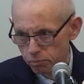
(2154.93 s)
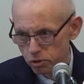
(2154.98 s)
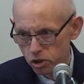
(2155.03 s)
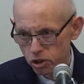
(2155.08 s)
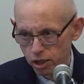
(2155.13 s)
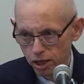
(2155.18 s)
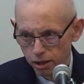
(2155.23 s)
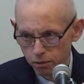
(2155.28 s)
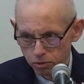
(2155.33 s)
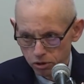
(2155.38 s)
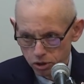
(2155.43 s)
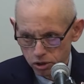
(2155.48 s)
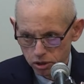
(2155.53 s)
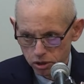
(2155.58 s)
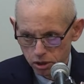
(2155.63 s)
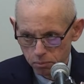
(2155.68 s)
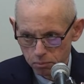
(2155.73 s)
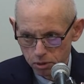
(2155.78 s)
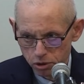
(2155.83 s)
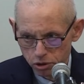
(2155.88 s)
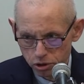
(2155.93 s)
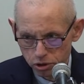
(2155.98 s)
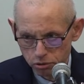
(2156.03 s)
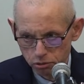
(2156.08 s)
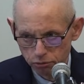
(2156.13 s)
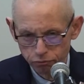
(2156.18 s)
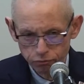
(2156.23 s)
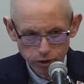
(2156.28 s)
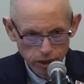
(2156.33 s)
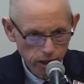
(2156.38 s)
So I was the number two
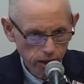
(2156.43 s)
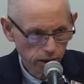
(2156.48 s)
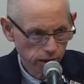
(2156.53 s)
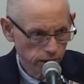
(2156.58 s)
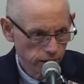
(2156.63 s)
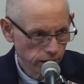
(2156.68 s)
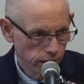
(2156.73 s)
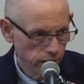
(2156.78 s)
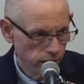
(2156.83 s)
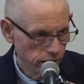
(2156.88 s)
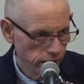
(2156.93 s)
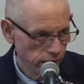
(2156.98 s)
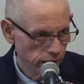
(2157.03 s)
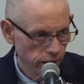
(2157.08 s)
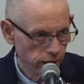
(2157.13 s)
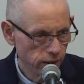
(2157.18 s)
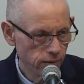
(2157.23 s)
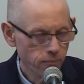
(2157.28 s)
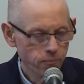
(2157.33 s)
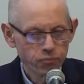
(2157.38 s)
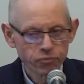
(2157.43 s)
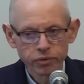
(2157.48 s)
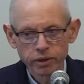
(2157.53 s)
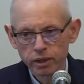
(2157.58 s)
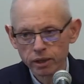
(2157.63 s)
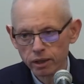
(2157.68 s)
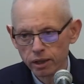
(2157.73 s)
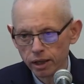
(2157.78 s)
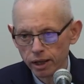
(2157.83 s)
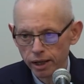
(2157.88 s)
fella down there,
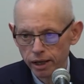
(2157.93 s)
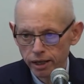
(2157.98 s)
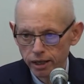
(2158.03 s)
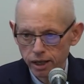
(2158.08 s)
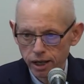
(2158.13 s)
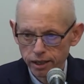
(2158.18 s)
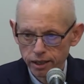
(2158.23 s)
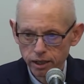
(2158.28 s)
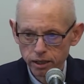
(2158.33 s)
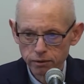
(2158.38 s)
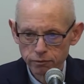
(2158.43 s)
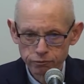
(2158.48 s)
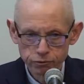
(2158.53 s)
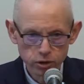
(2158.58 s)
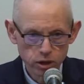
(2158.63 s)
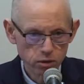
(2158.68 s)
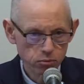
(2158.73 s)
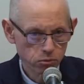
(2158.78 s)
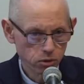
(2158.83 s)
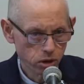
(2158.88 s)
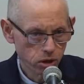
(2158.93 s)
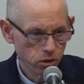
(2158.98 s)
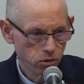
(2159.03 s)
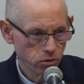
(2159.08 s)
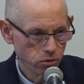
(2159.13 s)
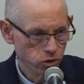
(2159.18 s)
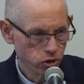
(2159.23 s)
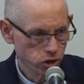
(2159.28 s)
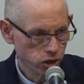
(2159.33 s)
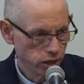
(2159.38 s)
and I got a front row
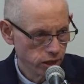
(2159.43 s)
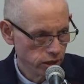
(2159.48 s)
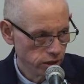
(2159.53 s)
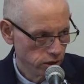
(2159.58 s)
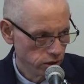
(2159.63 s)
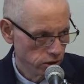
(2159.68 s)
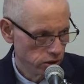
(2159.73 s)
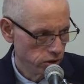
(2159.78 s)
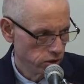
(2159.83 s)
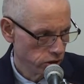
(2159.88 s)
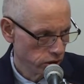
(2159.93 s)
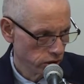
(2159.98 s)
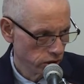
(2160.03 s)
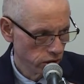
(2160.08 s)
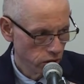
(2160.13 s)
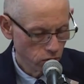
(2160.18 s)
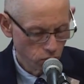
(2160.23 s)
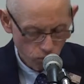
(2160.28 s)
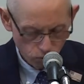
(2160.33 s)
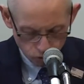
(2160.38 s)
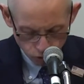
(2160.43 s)
seat to the whole